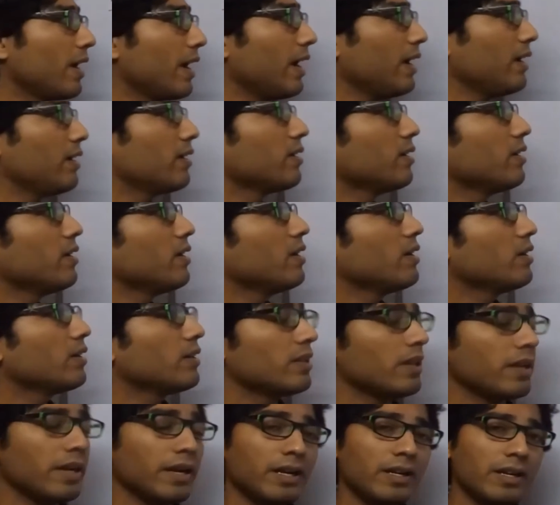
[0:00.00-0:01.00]
and
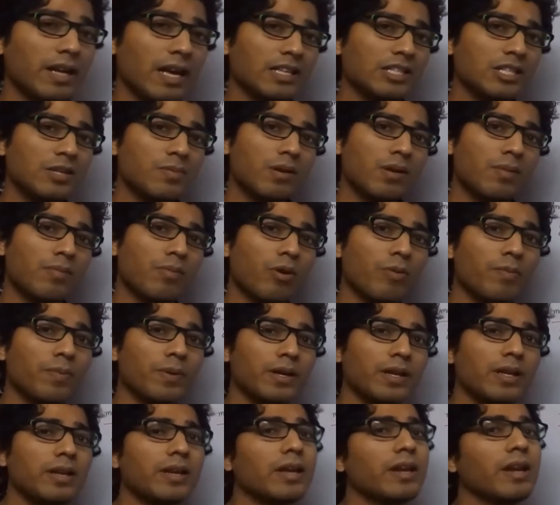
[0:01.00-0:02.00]
the intangible
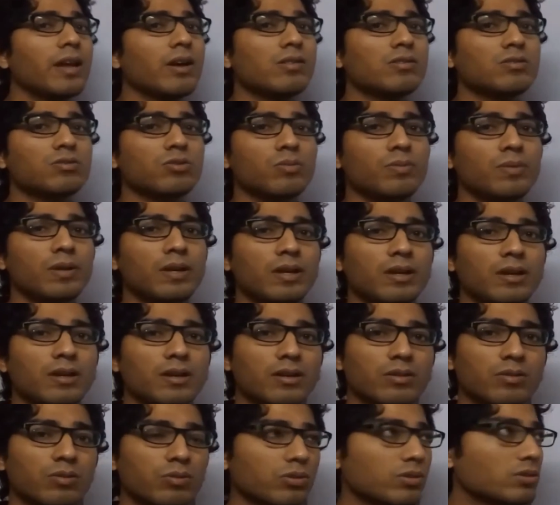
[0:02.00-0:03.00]
property can also be
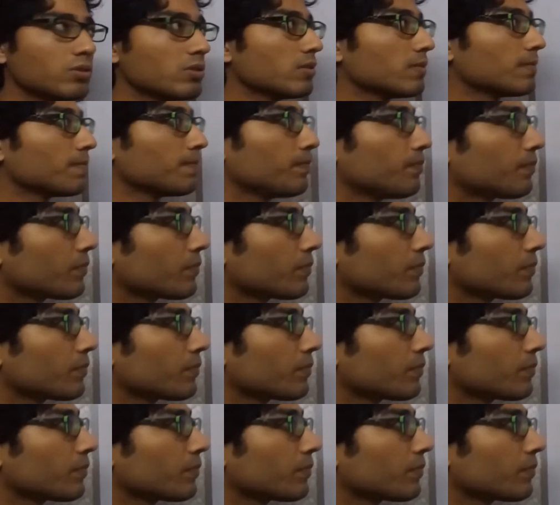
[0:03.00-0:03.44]
a goods